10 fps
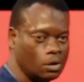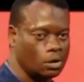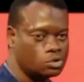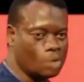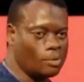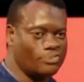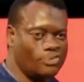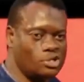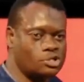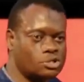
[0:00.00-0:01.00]
Somebody
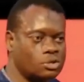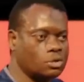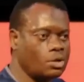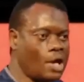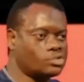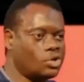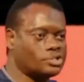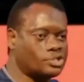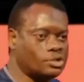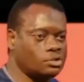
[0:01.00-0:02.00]
finished
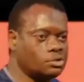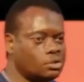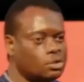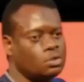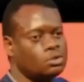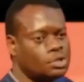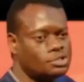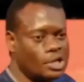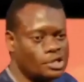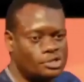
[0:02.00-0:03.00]
addressing the
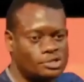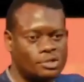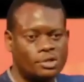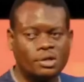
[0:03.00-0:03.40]
Senate,